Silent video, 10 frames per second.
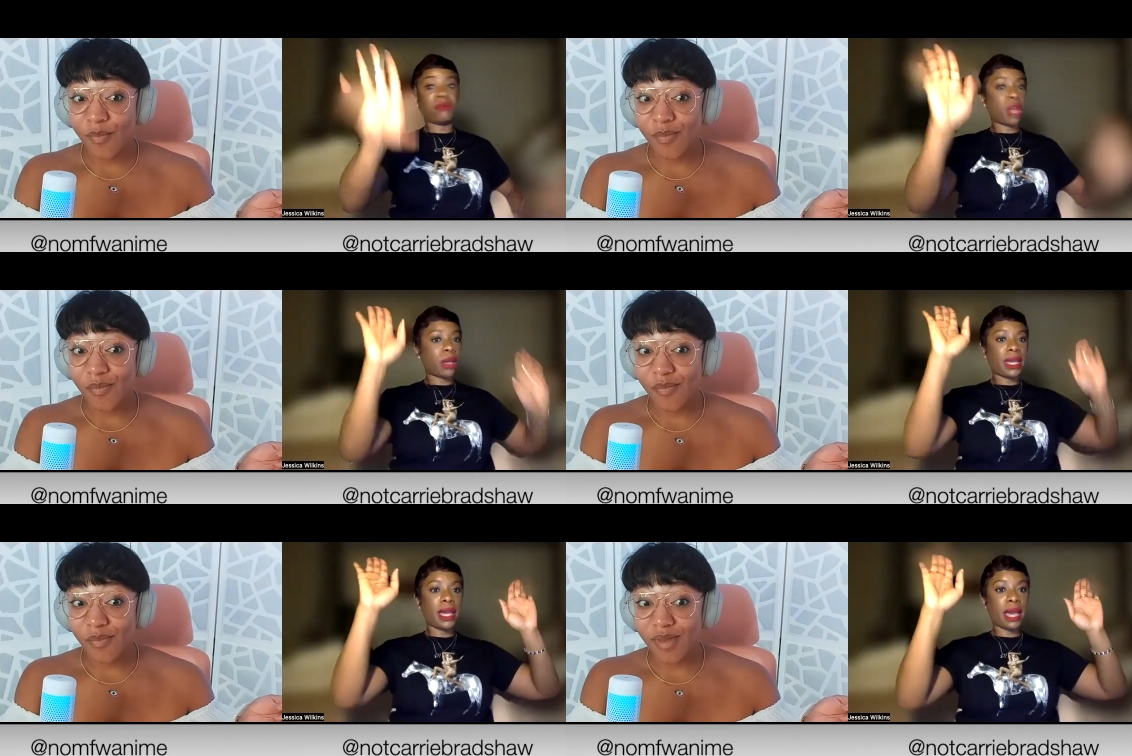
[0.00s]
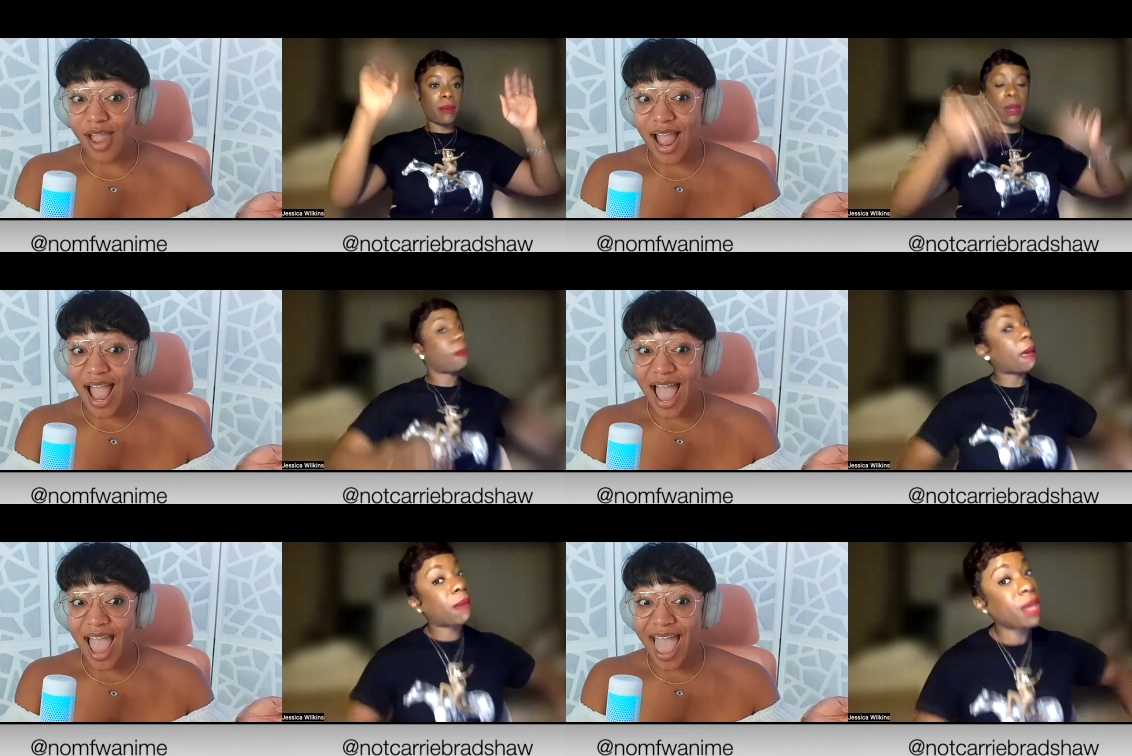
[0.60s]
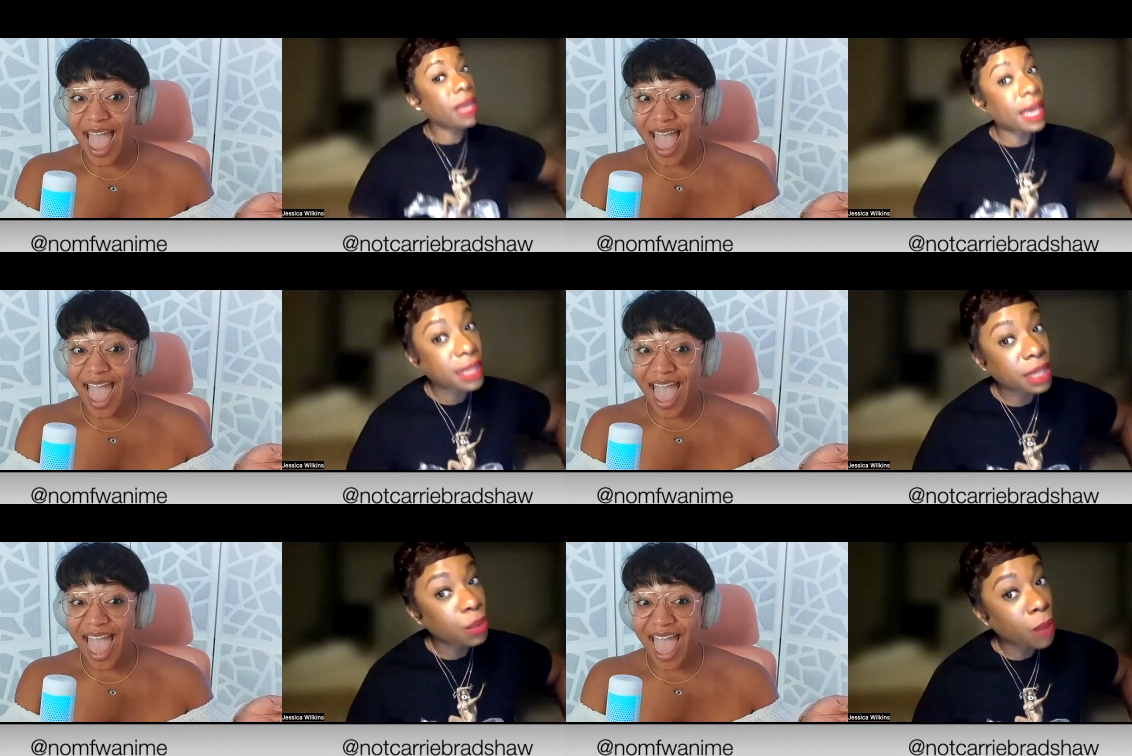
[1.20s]
Speaker 1: Don't you ain't got to, baby. You ain't got
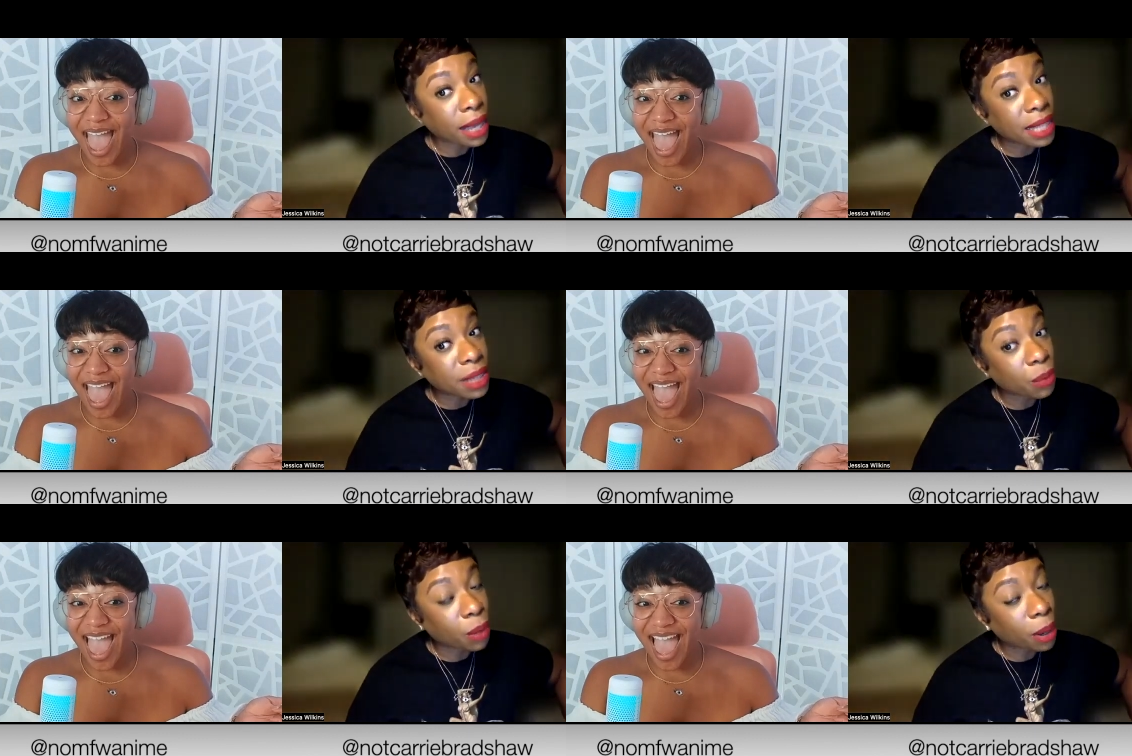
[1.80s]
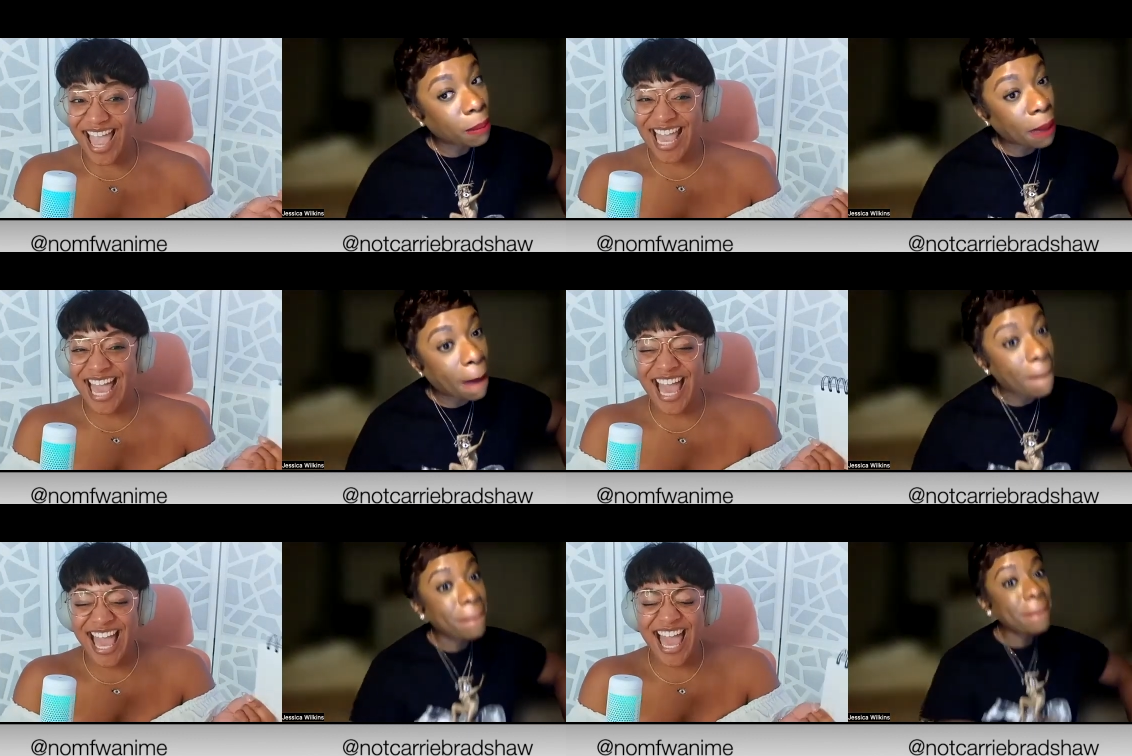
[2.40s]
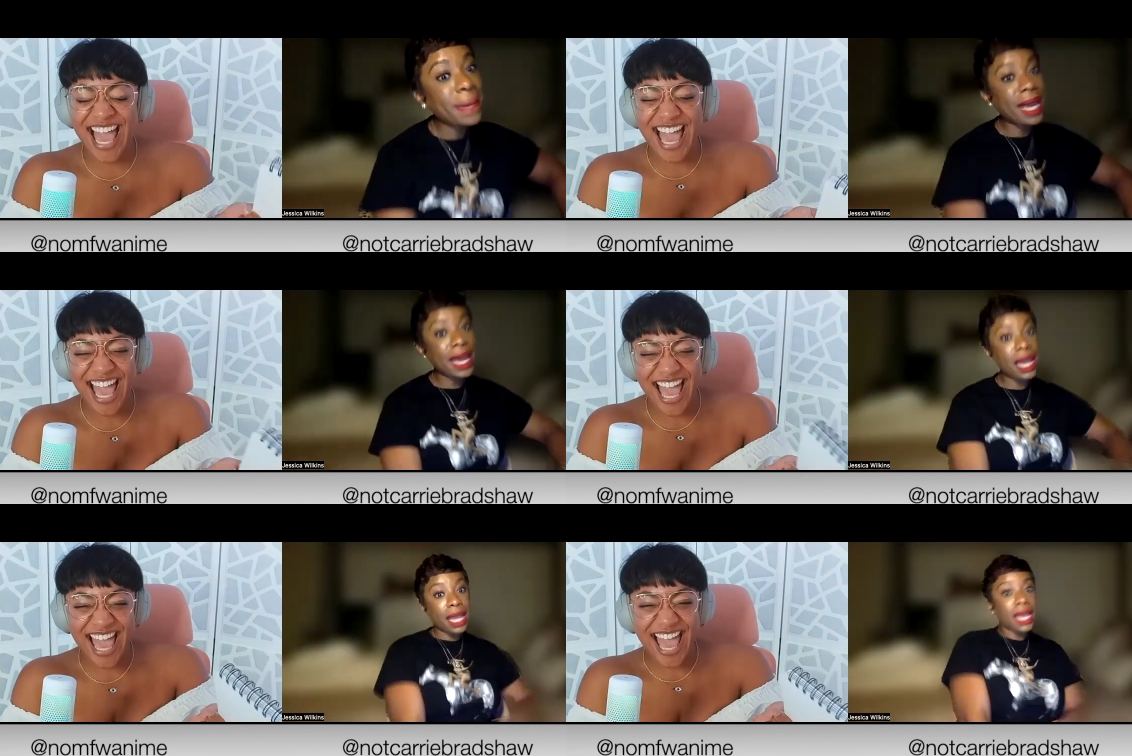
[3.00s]
to. You ain't got to worry about
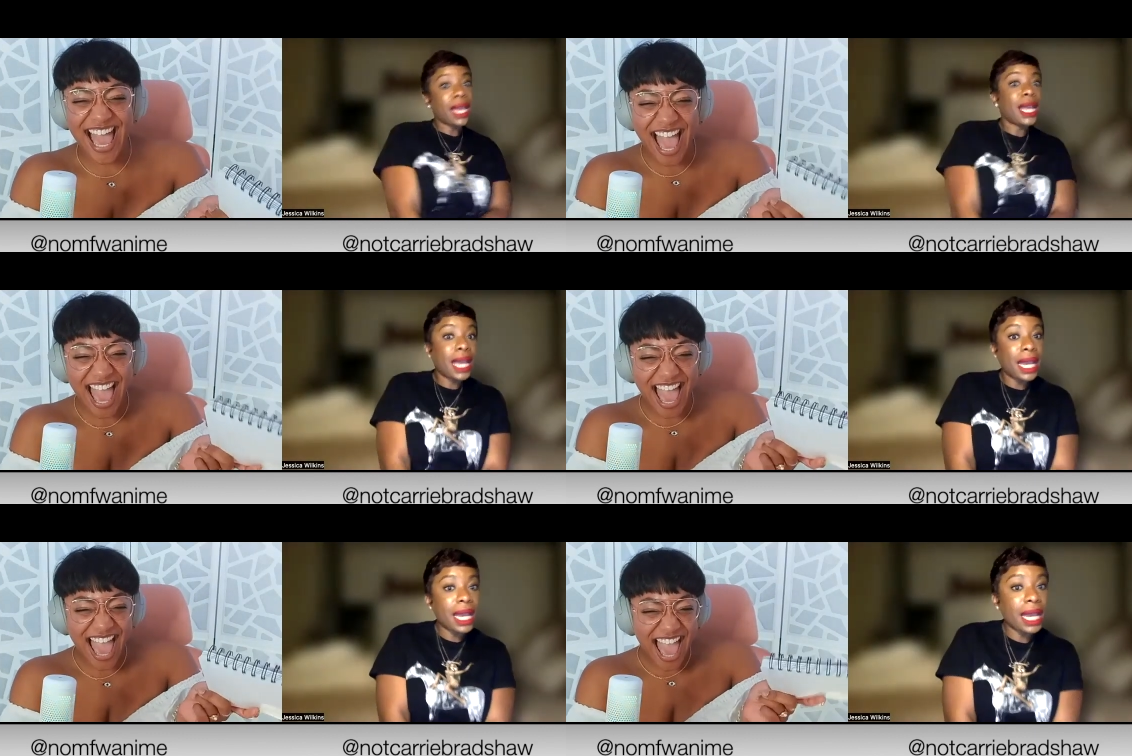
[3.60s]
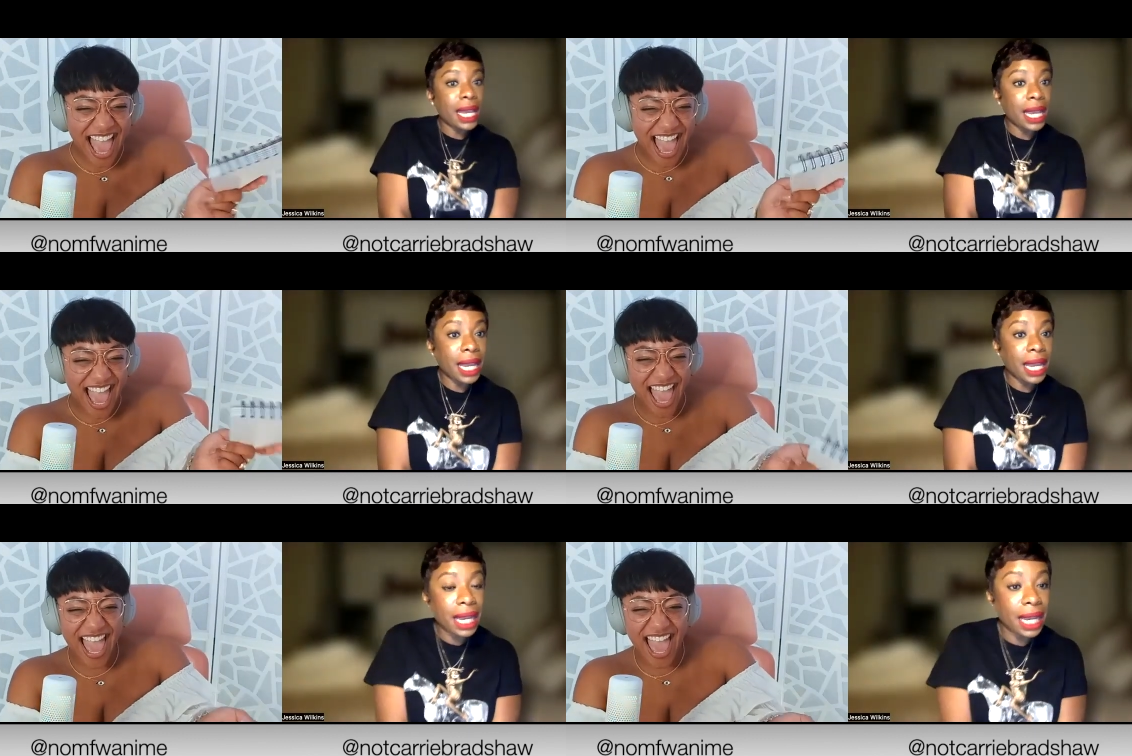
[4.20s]
me.